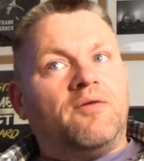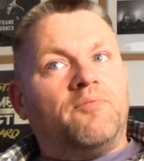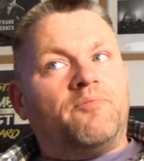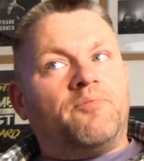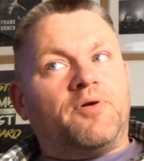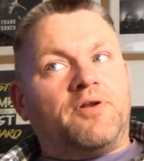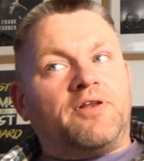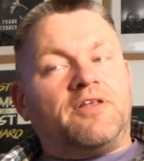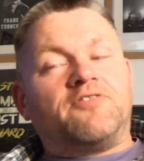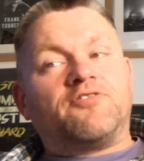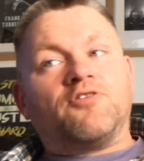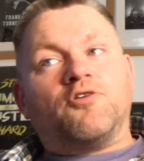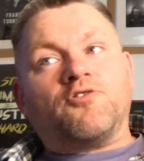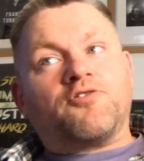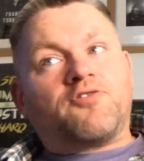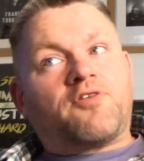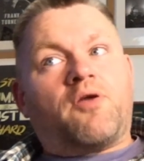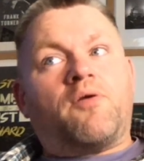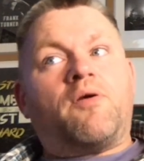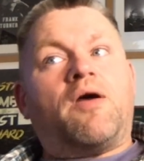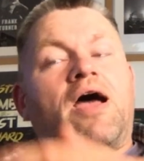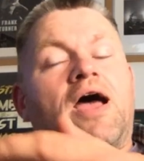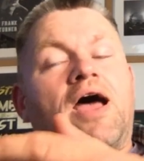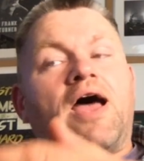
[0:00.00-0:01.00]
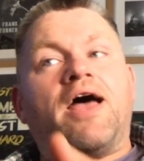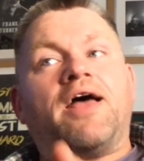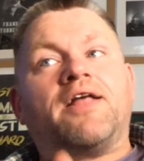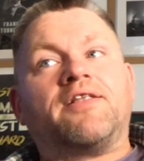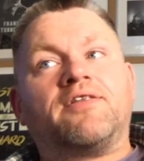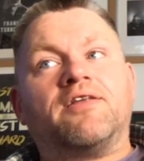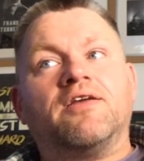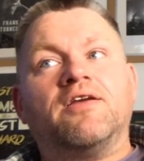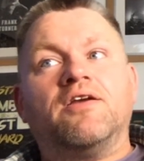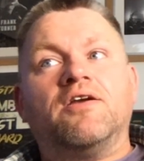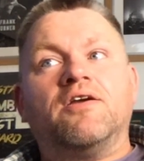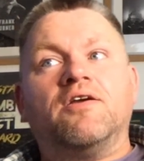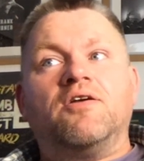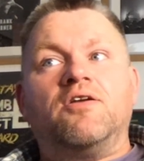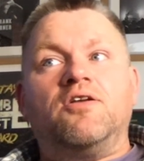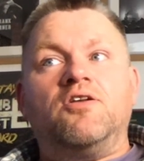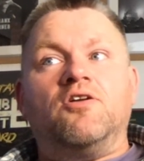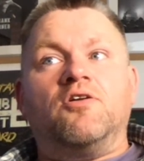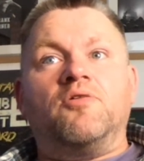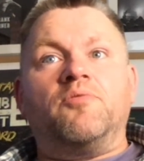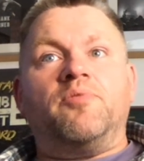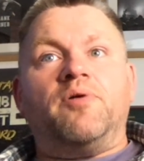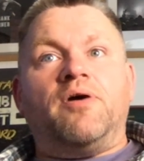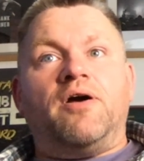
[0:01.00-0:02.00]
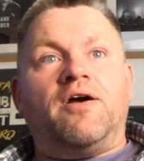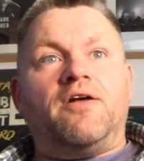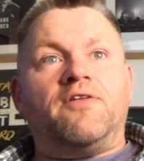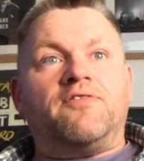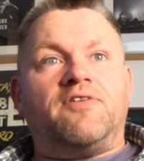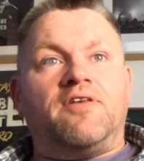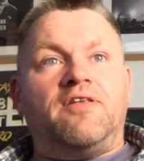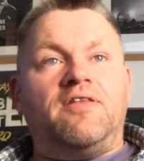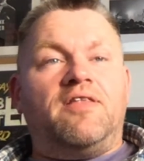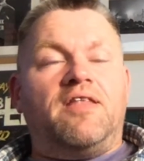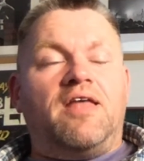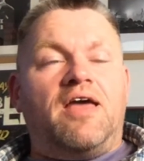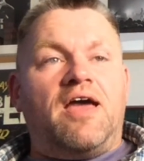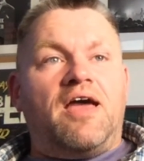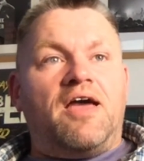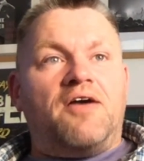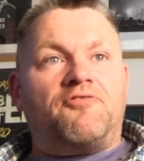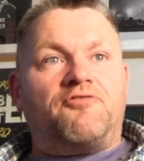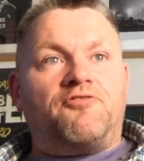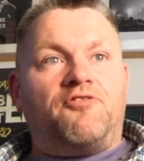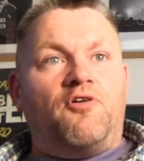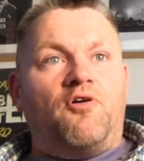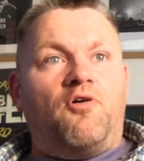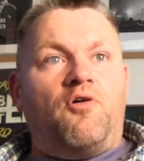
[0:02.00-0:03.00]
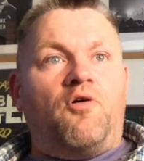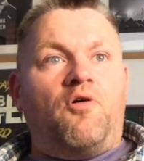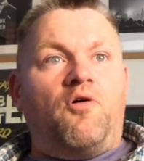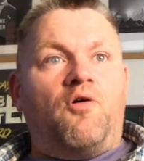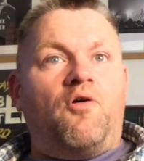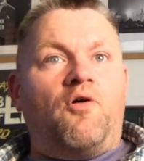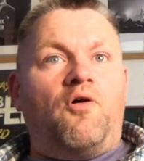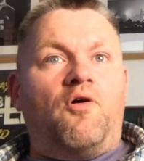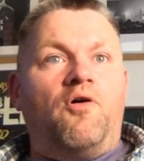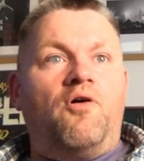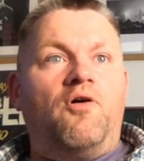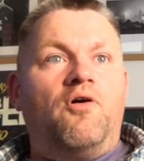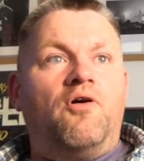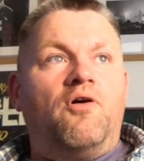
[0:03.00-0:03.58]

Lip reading: But he's also had young birds in there for